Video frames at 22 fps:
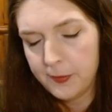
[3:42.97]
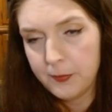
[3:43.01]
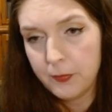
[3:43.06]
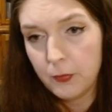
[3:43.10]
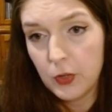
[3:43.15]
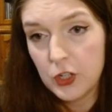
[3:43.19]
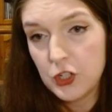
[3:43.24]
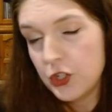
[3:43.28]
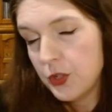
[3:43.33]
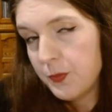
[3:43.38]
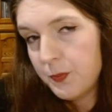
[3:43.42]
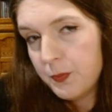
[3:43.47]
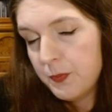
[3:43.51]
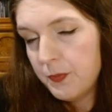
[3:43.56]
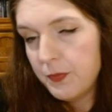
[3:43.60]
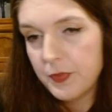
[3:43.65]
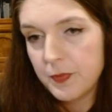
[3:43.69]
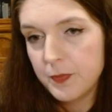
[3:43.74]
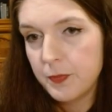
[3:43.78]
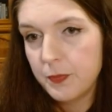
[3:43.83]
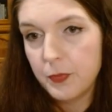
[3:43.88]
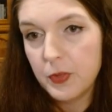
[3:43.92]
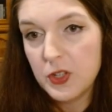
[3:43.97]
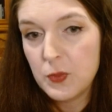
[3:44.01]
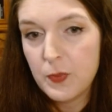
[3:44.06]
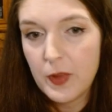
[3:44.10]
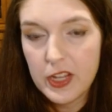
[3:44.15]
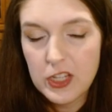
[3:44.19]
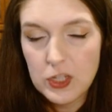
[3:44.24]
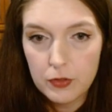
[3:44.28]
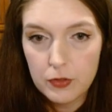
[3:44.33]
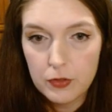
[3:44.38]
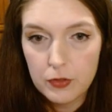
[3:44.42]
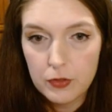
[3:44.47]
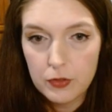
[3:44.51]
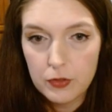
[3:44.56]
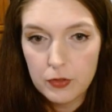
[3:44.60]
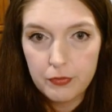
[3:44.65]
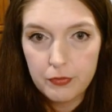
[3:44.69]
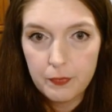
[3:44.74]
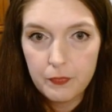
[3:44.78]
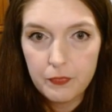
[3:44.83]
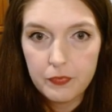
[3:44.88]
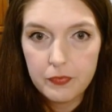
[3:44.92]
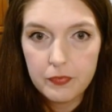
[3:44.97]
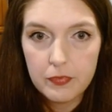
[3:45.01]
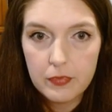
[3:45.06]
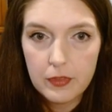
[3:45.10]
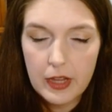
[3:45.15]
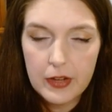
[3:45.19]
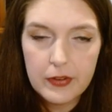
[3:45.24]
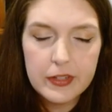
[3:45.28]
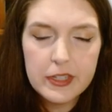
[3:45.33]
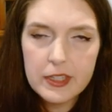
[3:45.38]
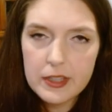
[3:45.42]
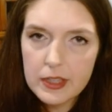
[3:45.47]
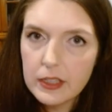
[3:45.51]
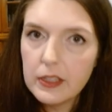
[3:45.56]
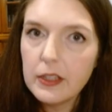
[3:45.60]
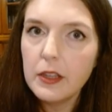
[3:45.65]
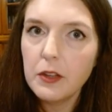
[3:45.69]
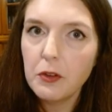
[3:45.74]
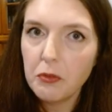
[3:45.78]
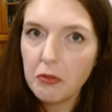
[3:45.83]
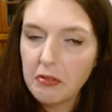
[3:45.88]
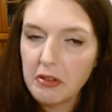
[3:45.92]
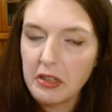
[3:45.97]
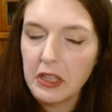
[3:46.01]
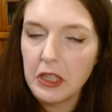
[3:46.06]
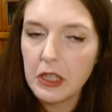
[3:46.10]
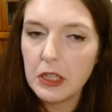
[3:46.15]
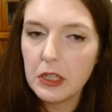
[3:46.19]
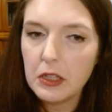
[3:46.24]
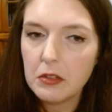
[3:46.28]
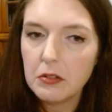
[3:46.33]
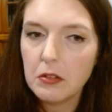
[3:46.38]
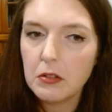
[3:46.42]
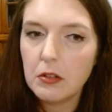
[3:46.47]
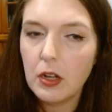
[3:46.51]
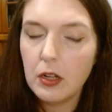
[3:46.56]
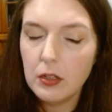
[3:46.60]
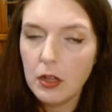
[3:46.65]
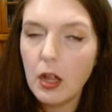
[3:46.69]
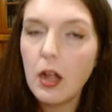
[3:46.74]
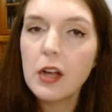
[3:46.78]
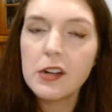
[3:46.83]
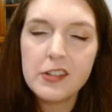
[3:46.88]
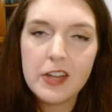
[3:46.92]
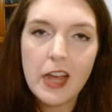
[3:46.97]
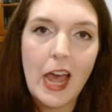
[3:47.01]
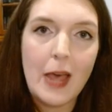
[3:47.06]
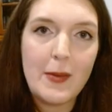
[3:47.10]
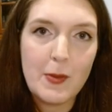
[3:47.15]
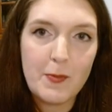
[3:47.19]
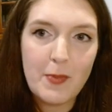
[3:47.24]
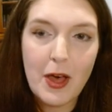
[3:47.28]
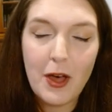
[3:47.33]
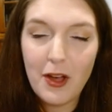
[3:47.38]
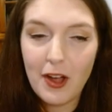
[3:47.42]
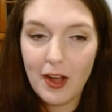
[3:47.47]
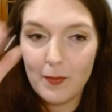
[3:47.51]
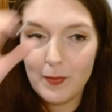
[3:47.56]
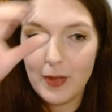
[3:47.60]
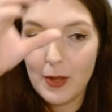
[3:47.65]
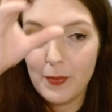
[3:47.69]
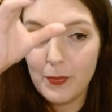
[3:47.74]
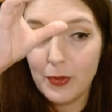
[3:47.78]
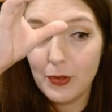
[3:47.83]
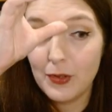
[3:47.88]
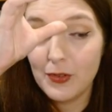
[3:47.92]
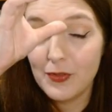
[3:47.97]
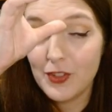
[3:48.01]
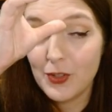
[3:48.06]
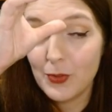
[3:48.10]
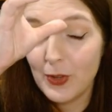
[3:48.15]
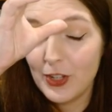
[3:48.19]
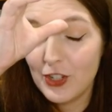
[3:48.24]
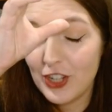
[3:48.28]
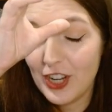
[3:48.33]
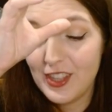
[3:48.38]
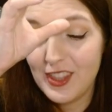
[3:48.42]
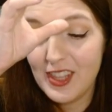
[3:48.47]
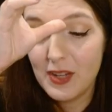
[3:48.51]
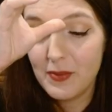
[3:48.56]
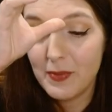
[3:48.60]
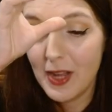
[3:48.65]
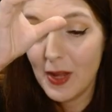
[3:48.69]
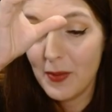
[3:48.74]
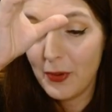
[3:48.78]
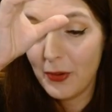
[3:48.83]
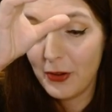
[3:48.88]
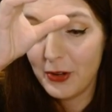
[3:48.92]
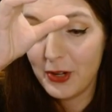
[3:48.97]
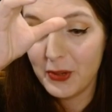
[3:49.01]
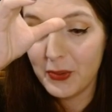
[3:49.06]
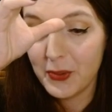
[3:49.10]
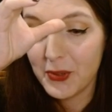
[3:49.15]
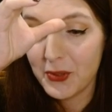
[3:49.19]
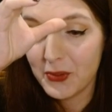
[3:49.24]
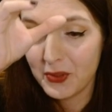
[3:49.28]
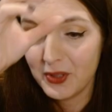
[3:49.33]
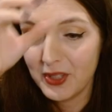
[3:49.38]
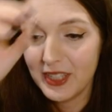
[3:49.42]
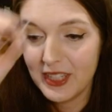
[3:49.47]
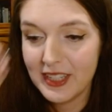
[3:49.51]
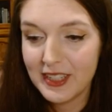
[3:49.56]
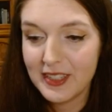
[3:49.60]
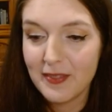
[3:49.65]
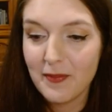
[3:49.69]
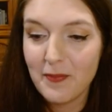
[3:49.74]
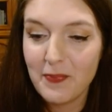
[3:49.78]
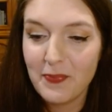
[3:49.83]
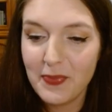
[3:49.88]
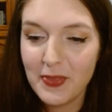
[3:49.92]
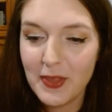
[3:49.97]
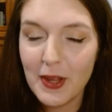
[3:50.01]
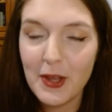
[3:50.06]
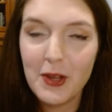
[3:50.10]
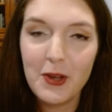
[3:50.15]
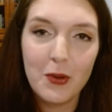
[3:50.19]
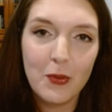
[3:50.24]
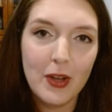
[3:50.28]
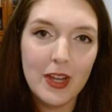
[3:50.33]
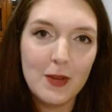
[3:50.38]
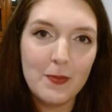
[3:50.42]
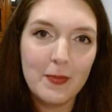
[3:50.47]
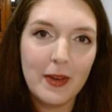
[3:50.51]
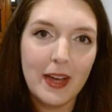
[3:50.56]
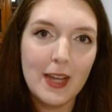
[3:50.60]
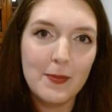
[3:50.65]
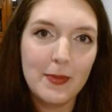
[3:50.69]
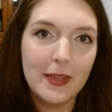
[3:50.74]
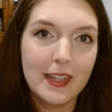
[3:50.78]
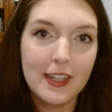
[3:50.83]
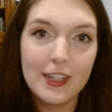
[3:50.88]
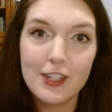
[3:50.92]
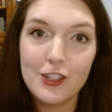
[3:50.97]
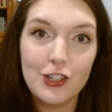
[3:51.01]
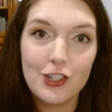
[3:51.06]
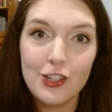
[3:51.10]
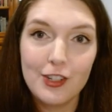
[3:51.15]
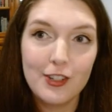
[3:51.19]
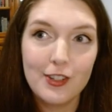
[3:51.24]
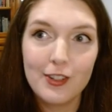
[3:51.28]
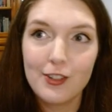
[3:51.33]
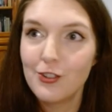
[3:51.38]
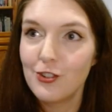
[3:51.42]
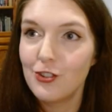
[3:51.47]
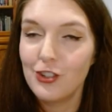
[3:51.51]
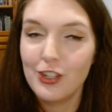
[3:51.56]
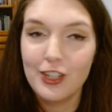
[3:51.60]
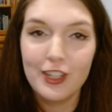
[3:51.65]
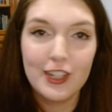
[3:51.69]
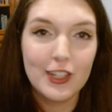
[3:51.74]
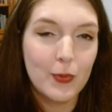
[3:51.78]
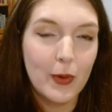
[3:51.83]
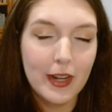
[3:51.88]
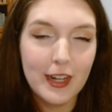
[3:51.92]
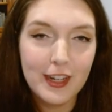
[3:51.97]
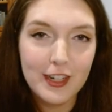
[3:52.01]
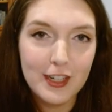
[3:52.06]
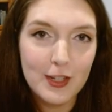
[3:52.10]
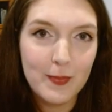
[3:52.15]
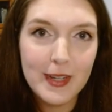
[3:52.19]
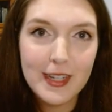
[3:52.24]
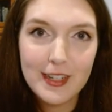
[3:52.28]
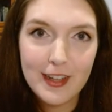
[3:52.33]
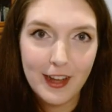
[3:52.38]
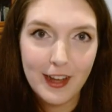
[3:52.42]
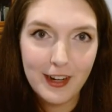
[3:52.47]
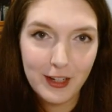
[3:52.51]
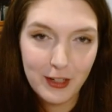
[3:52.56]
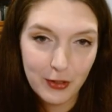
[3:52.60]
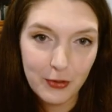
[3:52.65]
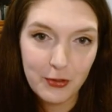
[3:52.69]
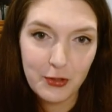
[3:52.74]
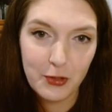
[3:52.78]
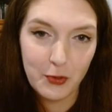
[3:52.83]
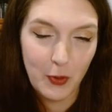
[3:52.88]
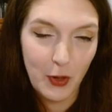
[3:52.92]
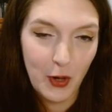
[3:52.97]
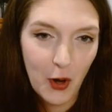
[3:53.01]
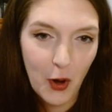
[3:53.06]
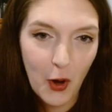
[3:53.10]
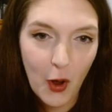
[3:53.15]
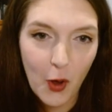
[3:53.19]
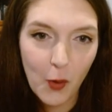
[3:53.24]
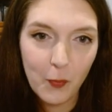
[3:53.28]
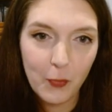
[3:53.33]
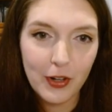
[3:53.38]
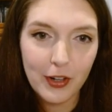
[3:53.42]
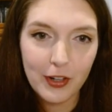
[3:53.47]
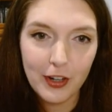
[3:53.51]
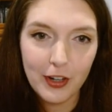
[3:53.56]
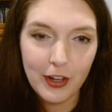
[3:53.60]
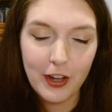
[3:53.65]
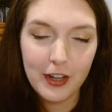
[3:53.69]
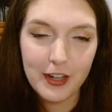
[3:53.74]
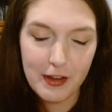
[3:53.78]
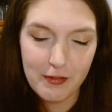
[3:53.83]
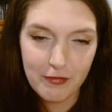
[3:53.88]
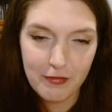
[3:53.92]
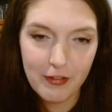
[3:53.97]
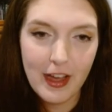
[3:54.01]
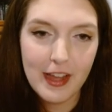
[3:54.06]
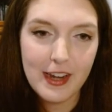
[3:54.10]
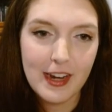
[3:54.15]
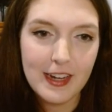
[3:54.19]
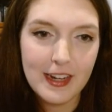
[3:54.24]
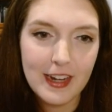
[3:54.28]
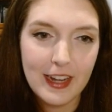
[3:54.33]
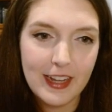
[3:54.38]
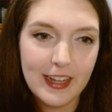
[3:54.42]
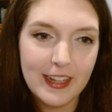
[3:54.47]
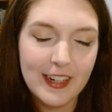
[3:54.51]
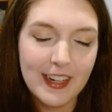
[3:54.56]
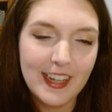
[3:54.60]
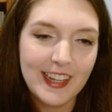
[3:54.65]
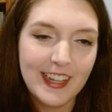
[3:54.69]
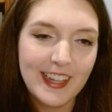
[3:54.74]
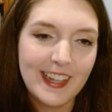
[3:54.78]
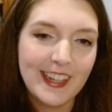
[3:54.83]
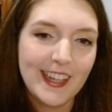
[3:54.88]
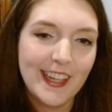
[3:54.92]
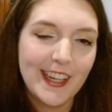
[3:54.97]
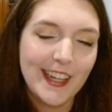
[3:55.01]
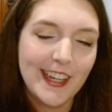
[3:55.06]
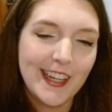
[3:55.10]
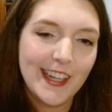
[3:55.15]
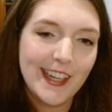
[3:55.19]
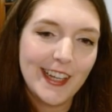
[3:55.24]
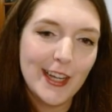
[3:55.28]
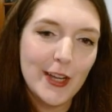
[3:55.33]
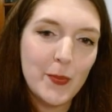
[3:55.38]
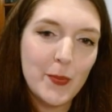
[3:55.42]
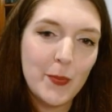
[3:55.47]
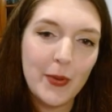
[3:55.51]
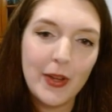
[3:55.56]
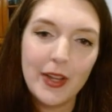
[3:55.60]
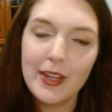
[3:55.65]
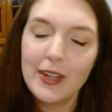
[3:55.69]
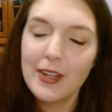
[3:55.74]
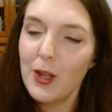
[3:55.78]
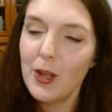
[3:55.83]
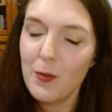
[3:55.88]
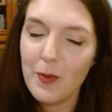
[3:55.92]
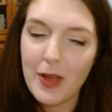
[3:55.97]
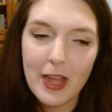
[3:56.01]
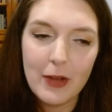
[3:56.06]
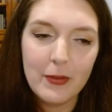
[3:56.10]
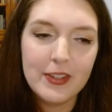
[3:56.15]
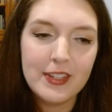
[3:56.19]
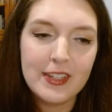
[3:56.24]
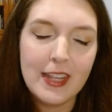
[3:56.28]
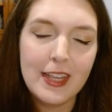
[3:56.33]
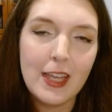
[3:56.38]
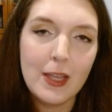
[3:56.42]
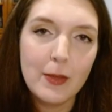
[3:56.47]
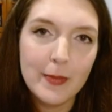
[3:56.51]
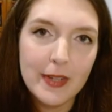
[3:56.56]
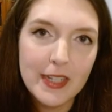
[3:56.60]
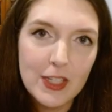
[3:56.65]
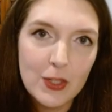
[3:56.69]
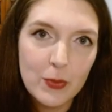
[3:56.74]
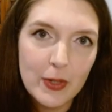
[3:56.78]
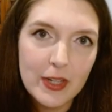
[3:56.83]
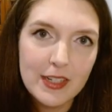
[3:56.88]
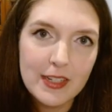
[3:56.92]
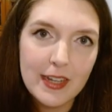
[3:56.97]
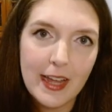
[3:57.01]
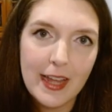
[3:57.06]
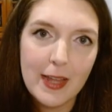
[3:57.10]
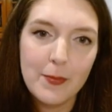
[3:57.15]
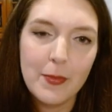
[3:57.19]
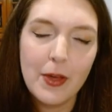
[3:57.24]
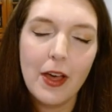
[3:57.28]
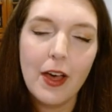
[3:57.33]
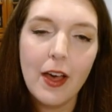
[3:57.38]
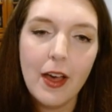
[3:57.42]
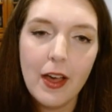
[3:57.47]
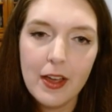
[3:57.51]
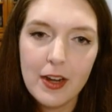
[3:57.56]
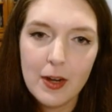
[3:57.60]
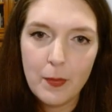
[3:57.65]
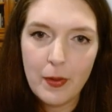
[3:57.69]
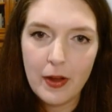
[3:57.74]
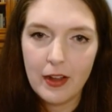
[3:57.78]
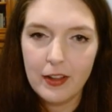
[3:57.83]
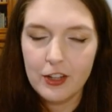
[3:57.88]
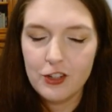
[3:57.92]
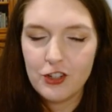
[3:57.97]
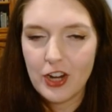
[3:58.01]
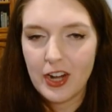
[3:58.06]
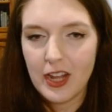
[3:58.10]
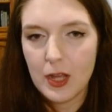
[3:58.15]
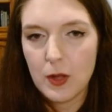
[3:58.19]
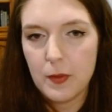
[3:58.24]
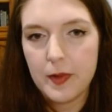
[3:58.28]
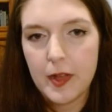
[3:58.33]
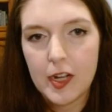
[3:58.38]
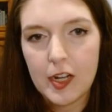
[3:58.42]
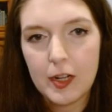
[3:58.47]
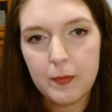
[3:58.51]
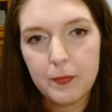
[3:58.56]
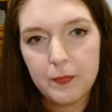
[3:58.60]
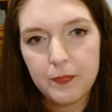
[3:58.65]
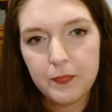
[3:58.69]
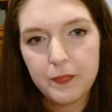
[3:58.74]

which was best move. I was thinking really a long time about all my moves, which I think my opponent was really annoyed by, because she just wanted to be done and go do her homework on a Friday night. But nope, I was taking my sweet time, unapologetic about it.